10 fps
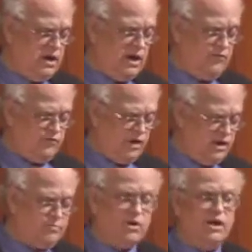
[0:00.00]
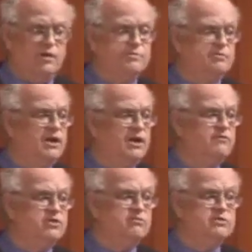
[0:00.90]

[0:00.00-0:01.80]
I find, perhaps many of you